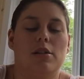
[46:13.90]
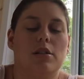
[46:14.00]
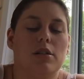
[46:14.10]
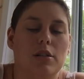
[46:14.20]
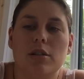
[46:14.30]

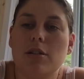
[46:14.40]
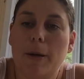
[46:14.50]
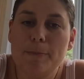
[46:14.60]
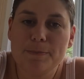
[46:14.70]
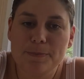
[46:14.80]

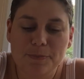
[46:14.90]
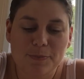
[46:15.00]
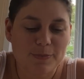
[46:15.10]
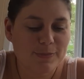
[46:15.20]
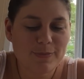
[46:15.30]

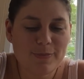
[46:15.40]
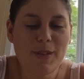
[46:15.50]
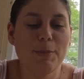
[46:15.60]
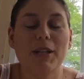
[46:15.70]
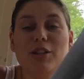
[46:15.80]

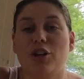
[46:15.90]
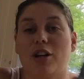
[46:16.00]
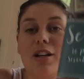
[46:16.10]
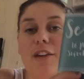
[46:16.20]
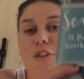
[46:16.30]
But
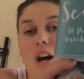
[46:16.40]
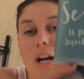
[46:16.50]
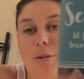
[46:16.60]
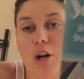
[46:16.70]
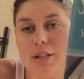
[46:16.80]
look, I've
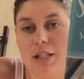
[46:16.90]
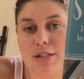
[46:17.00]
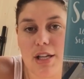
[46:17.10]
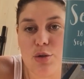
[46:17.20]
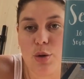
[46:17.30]
got
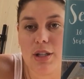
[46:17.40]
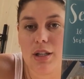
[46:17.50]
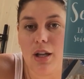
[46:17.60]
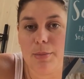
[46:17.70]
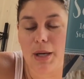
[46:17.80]
this. I joined the
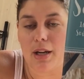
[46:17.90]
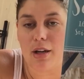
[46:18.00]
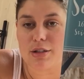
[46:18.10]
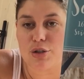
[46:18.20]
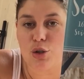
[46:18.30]
club, and I
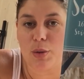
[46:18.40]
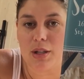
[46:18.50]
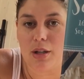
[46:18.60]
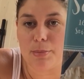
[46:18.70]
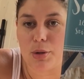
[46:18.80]
got the sewing
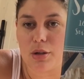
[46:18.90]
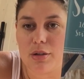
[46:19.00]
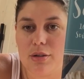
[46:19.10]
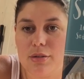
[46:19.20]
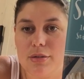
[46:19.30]
club book.